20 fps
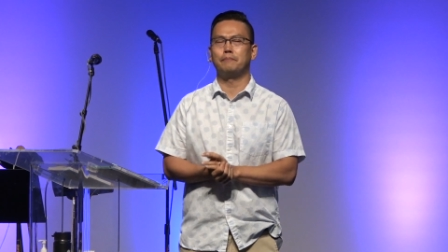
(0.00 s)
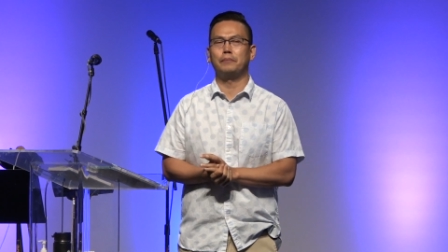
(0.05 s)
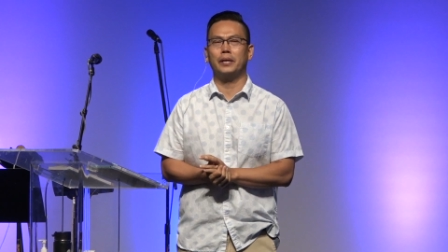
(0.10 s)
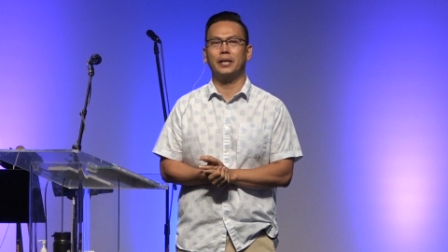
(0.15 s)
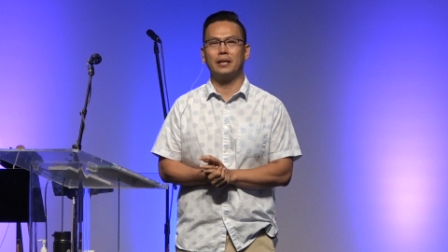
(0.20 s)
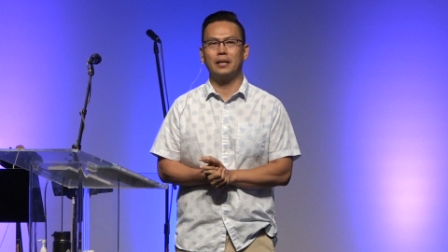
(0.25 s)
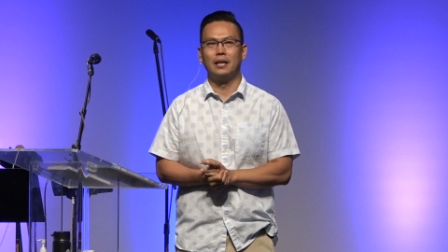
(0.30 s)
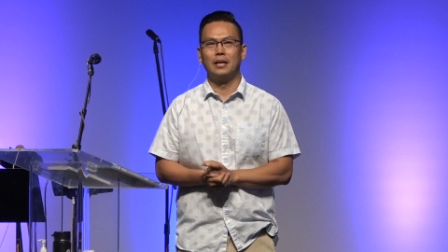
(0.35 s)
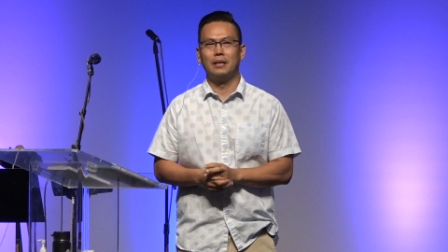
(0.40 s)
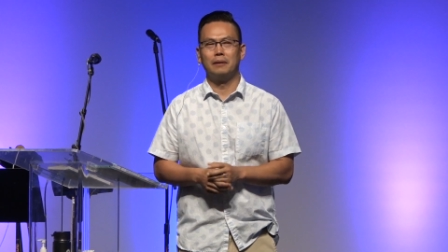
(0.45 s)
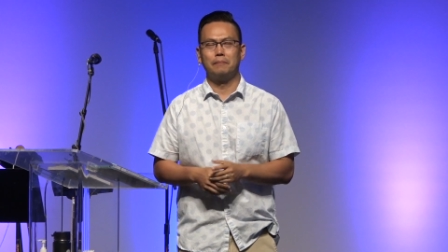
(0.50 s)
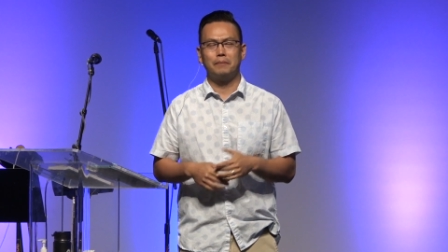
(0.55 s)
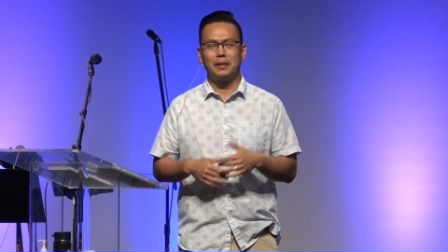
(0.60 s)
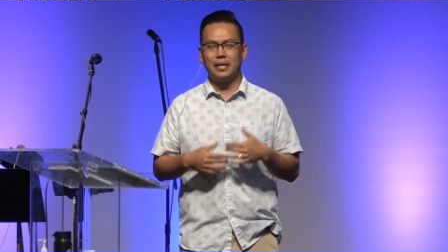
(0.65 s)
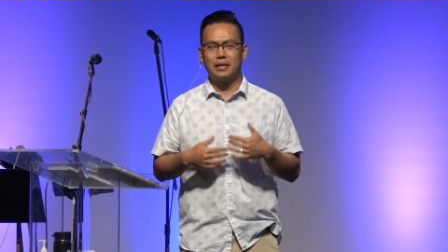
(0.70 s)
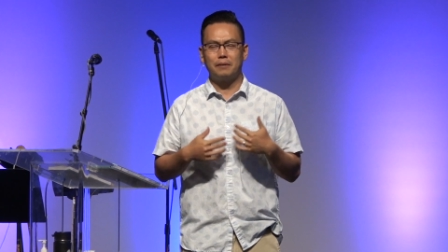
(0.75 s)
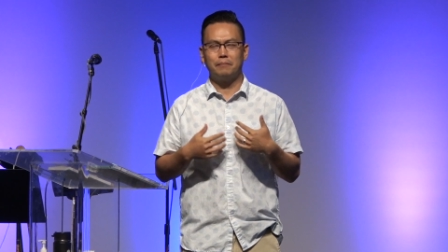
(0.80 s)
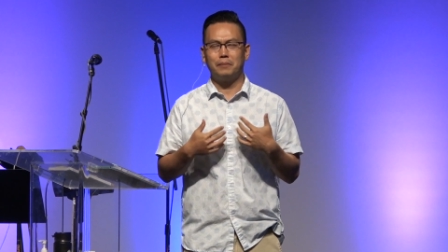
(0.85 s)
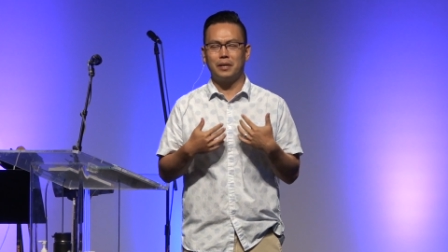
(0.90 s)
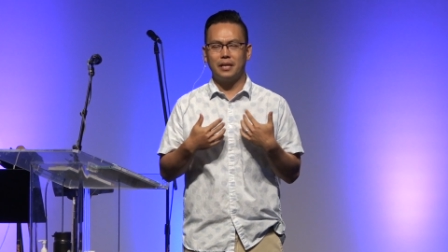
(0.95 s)
But
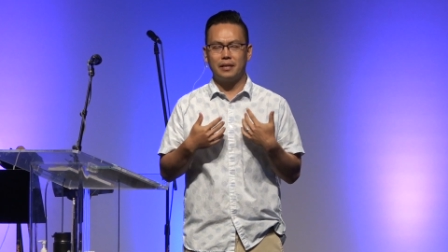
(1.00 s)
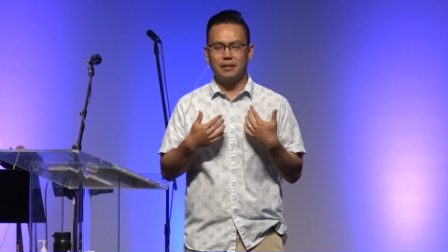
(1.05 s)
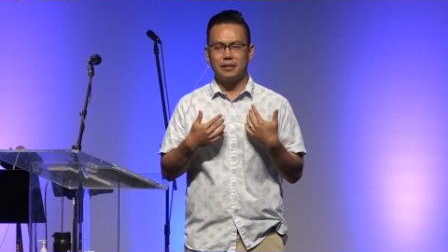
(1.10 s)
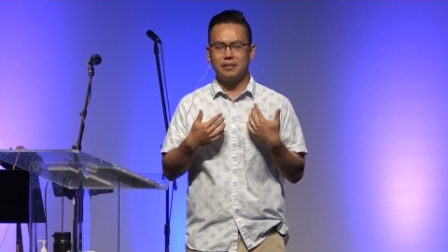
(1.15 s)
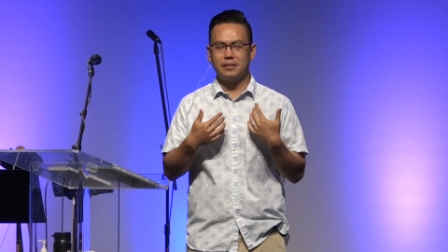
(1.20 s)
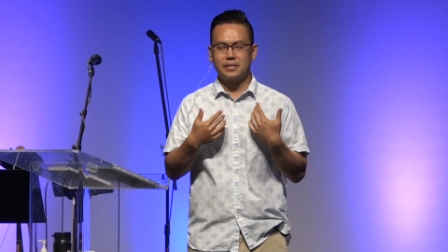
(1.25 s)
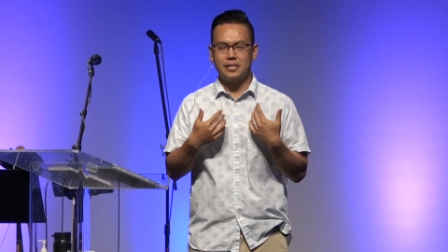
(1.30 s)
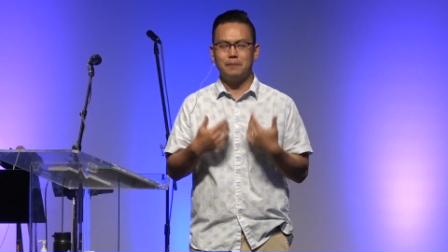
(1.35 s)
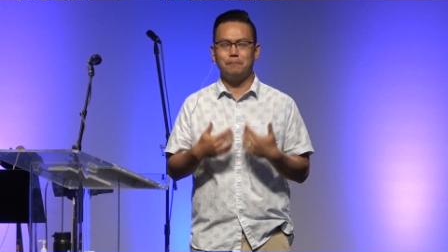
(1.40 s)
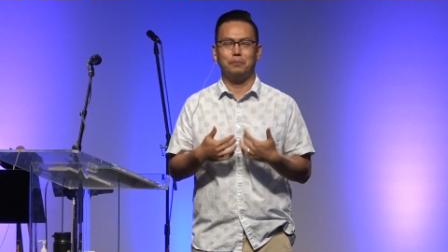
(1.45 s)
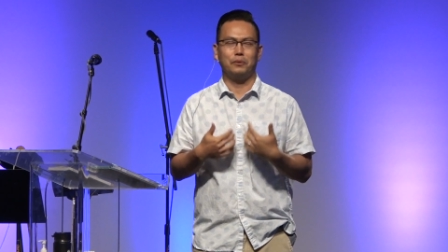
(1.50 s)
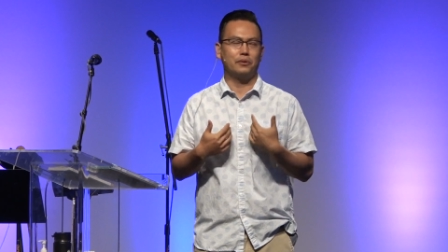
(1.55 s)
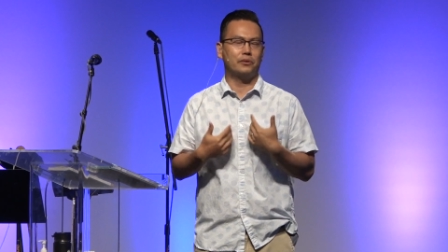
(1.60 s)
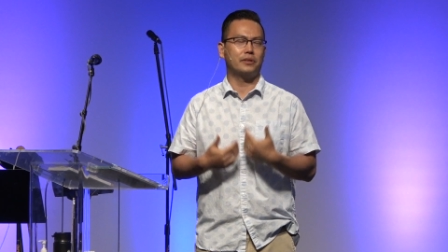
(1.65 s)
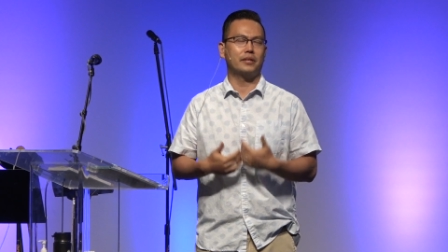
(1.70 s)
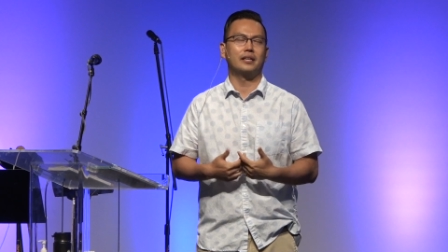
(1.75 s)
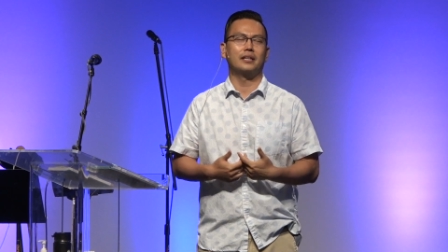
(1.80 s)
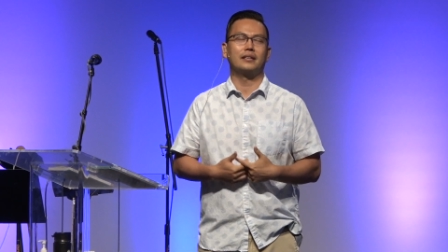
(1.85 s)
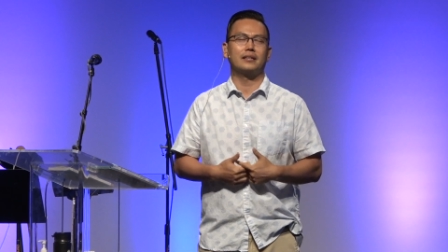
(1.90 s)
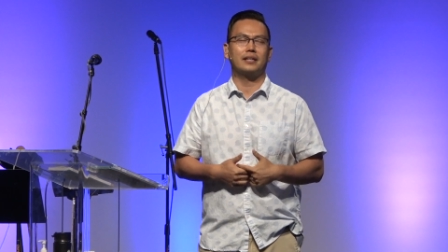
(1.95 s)
my, my simple
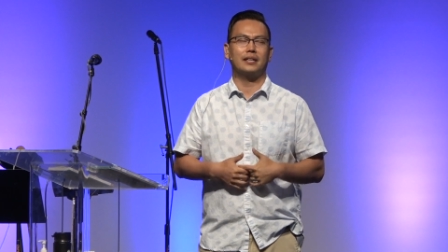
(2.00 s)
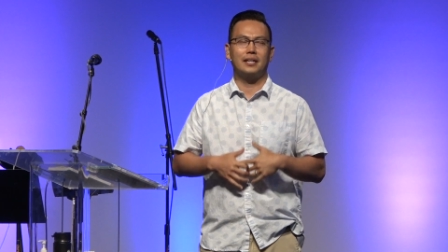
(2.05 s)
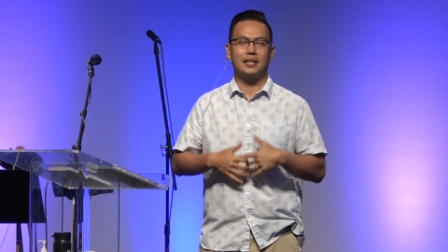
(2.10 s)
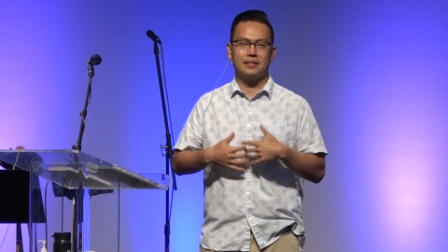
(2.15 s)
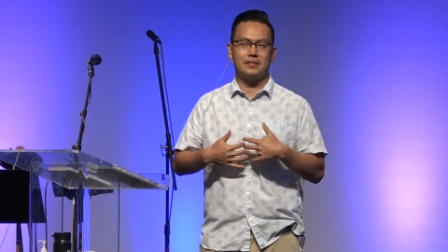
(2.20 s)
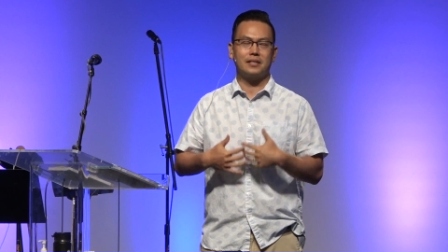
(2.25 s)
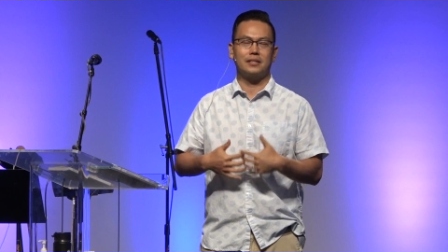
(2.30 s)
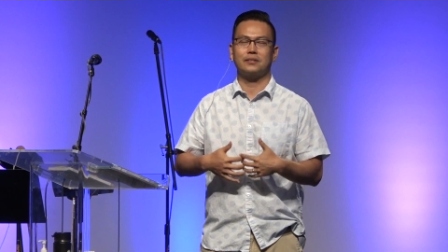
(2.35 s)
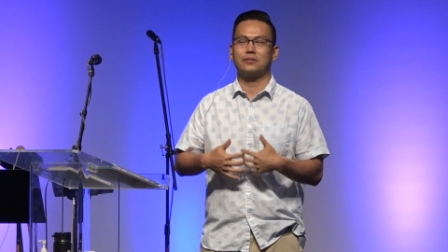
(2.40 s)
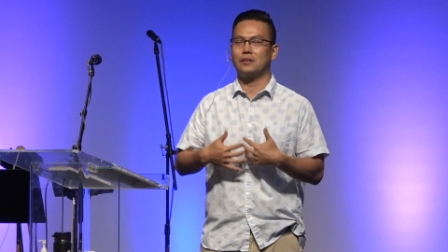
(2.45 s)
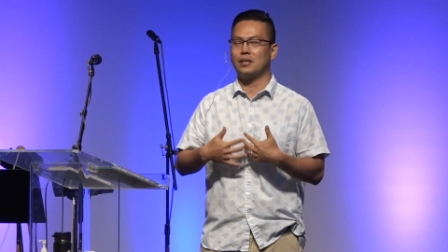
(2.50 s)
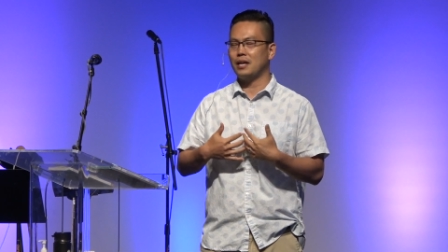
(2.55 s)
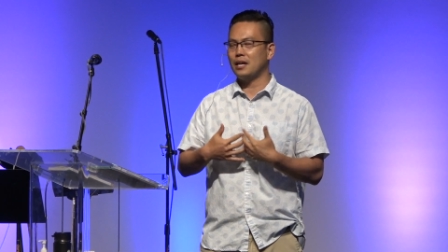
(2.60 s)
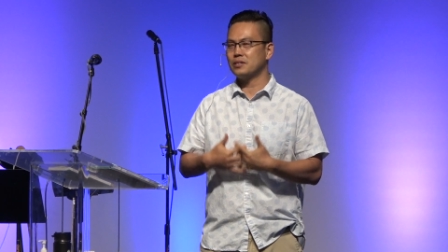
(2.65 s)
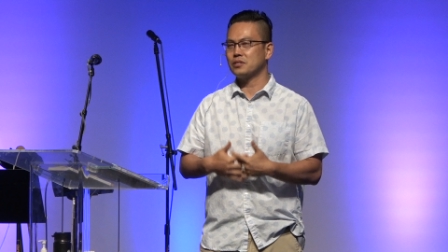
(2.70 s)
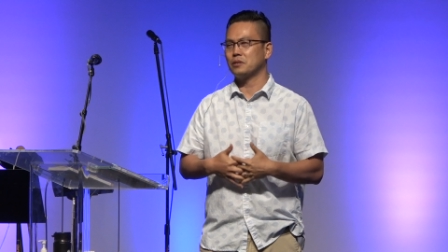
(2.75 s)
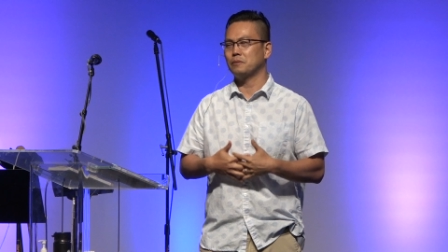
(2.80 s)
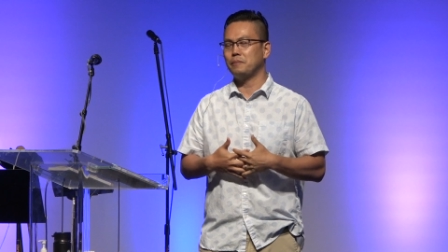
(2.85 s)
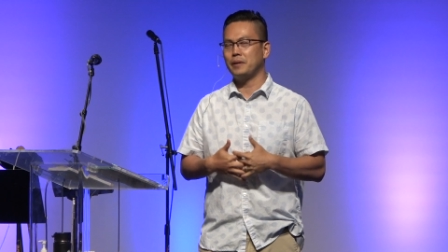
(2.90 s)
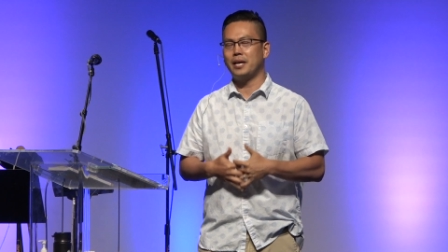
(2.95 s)
thing that I said to our high
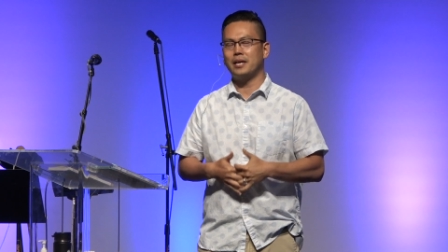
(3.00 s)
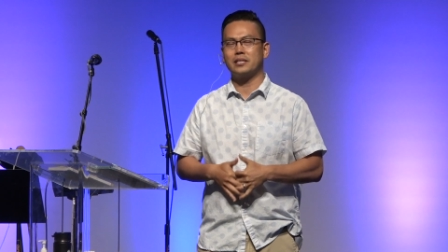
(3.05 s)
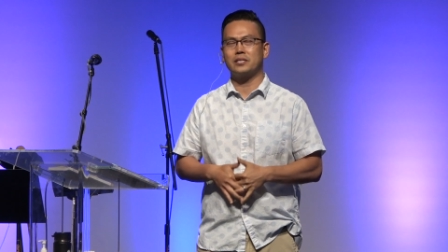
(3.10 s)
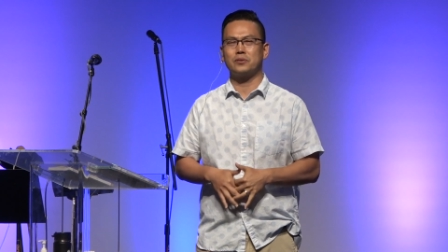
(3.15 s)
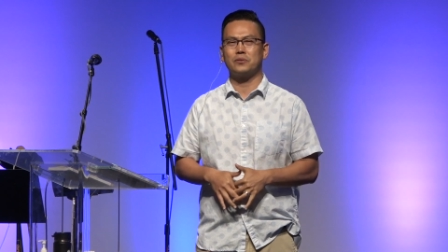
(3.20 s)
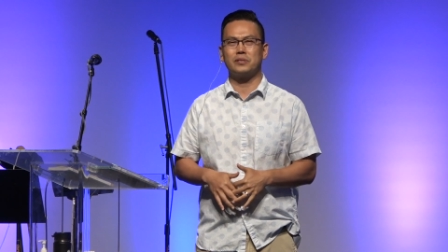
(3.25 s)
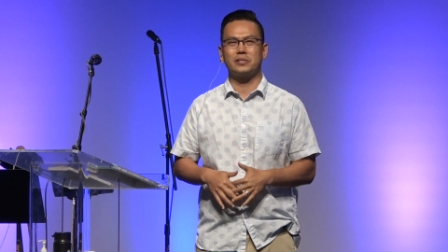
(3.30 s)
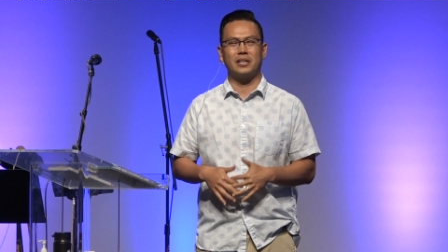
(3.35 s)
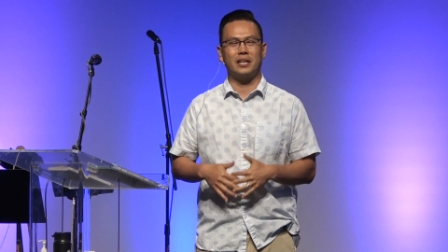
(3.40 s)
school pastor was,